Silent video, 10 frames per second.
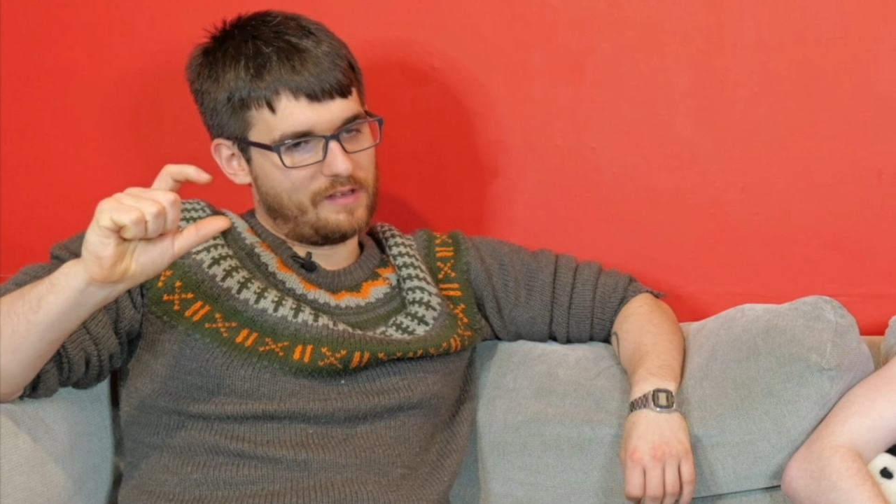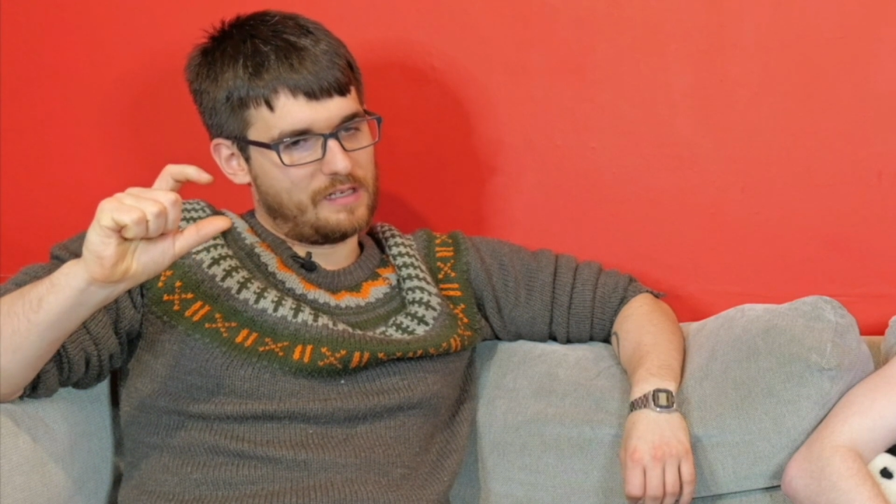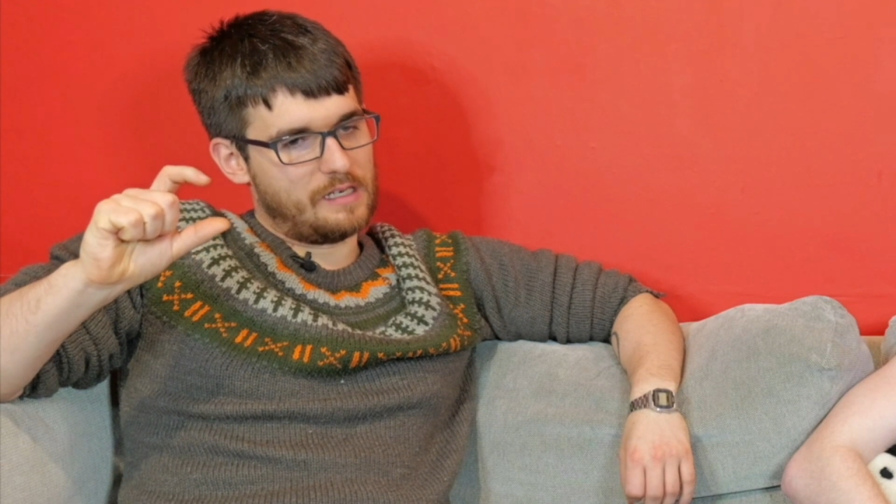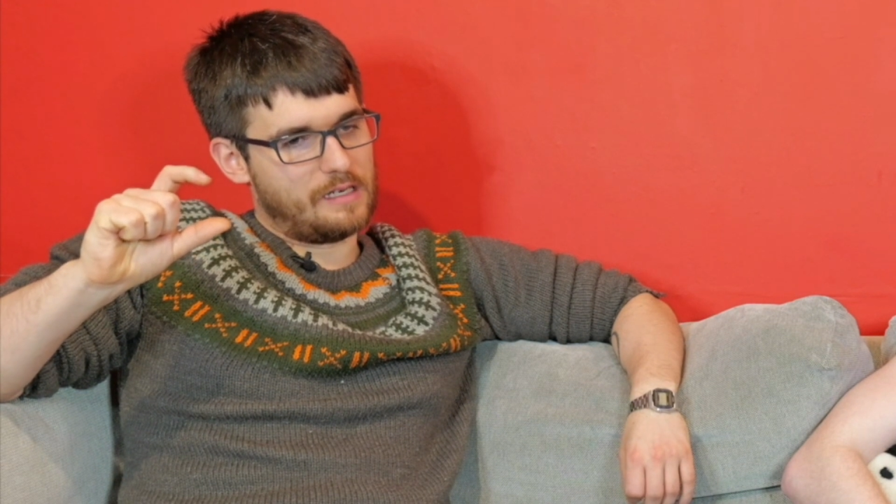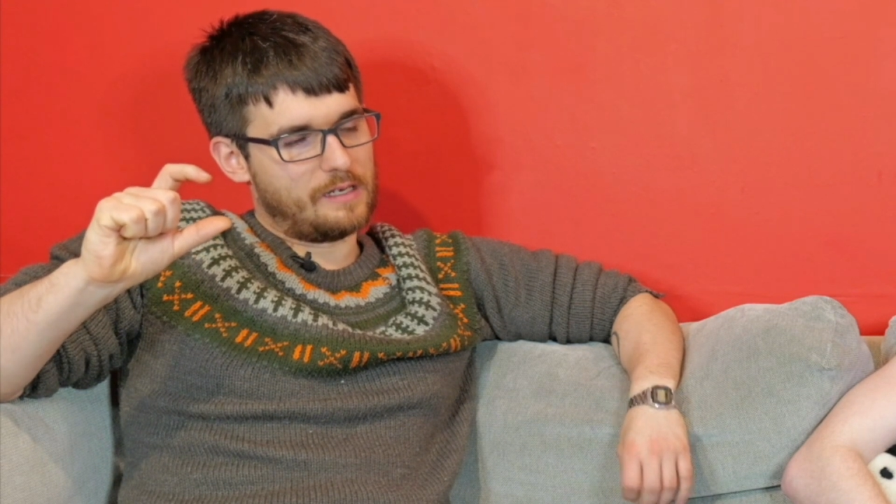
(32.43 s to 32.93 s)

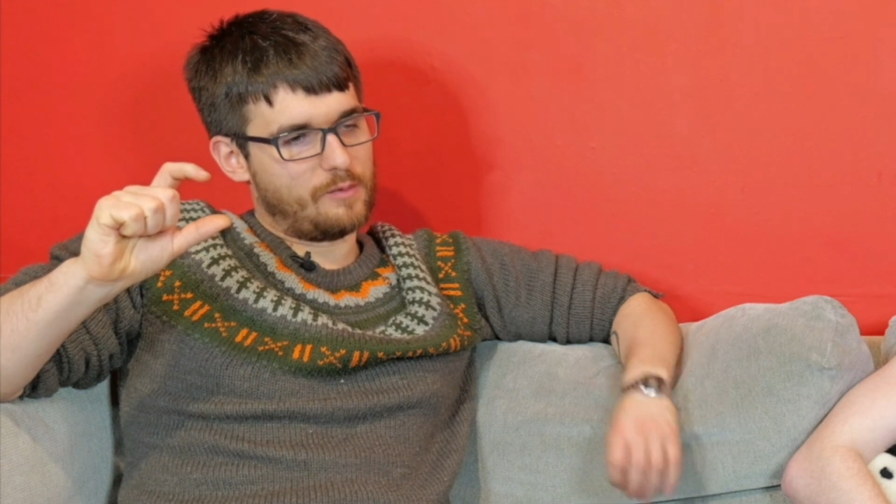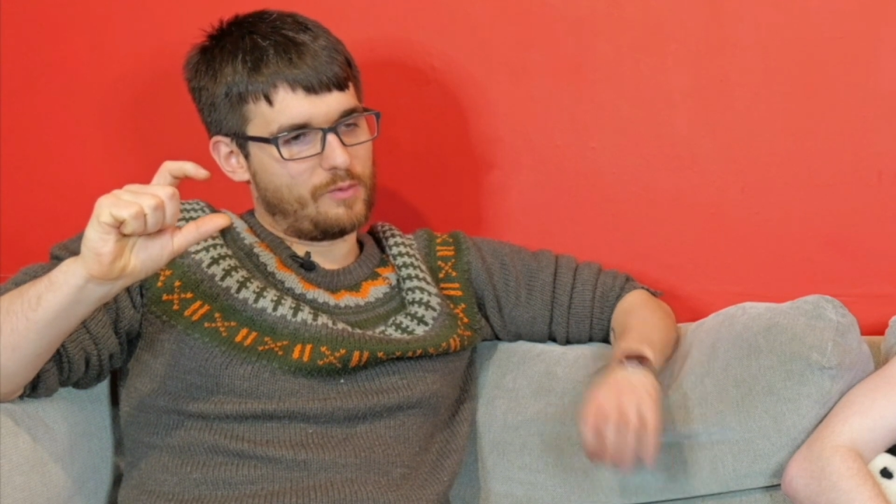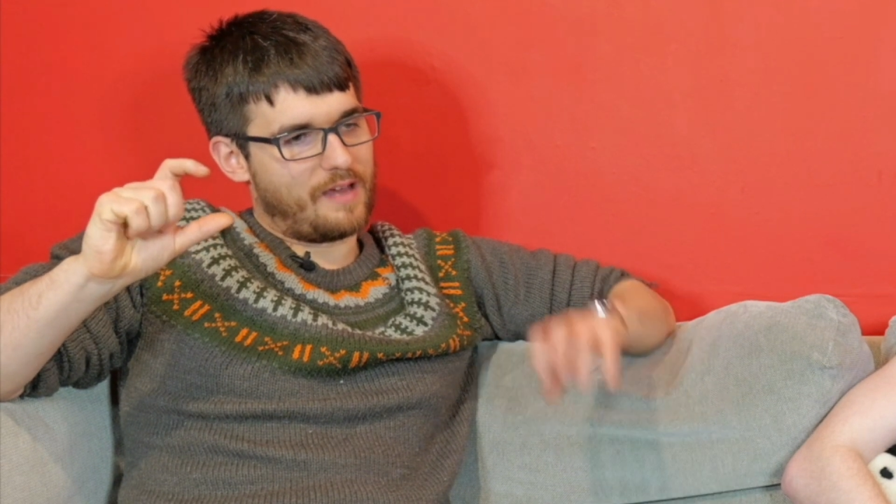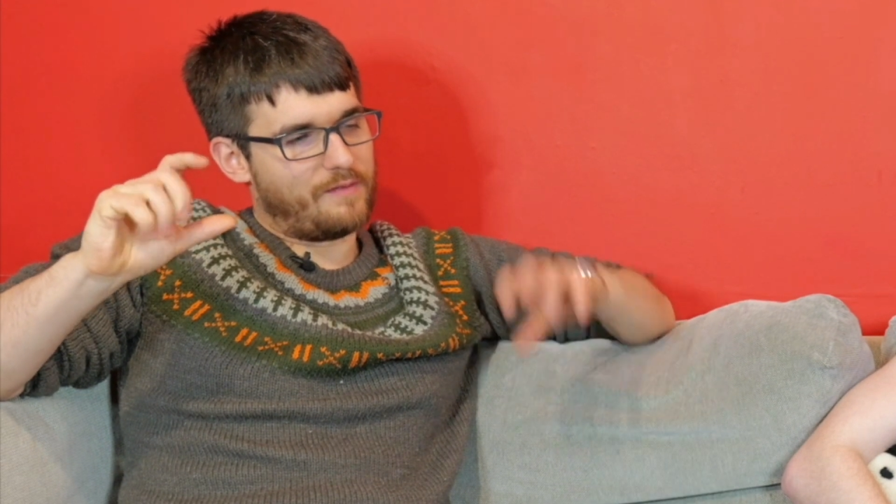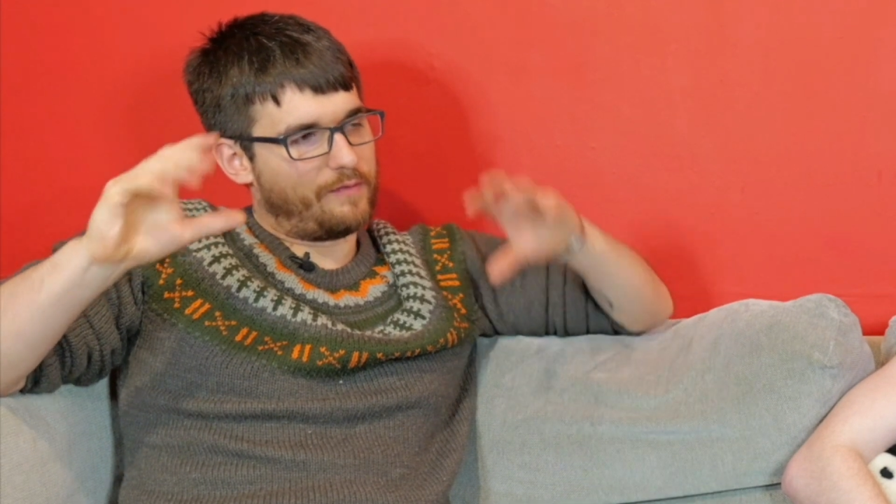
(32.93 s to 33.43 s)
an
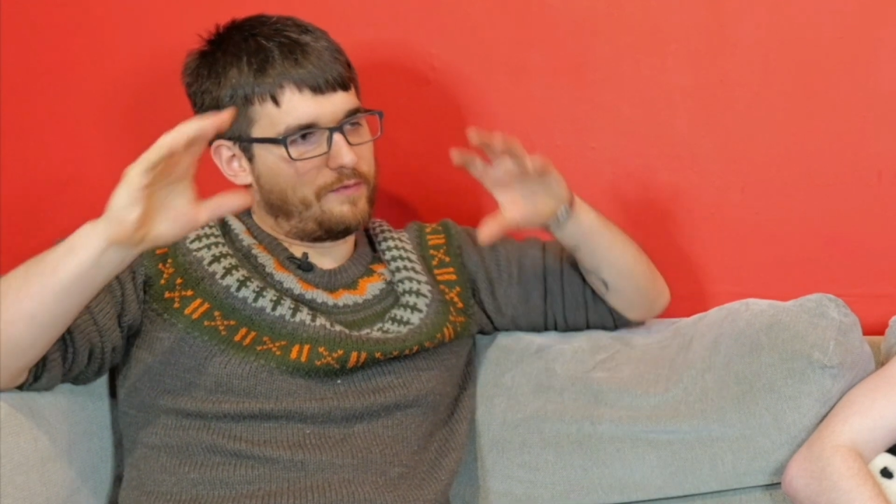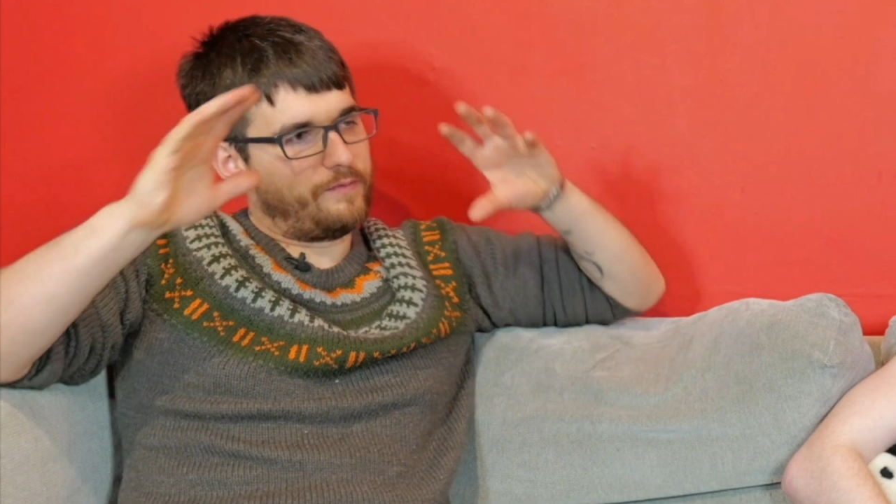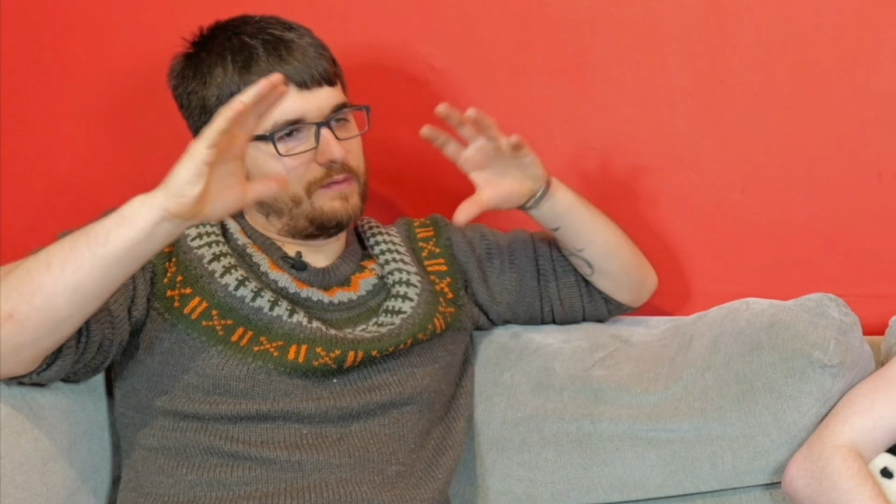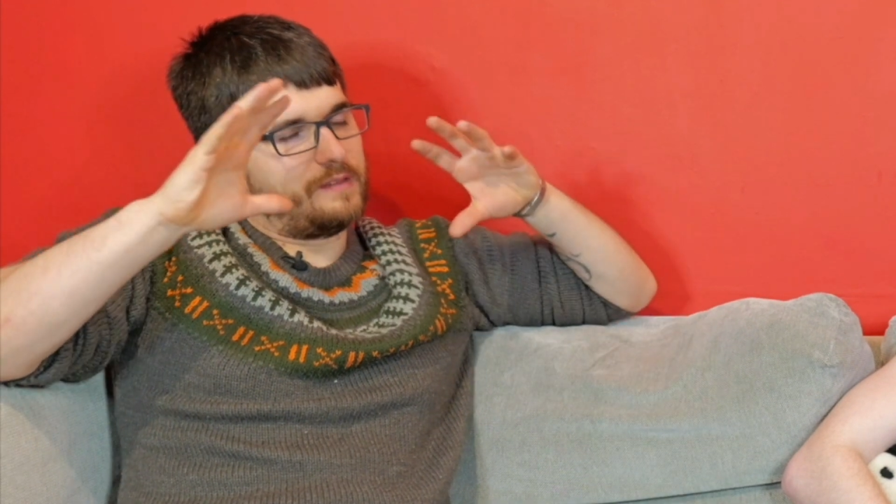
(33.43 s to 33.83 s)
we have a f-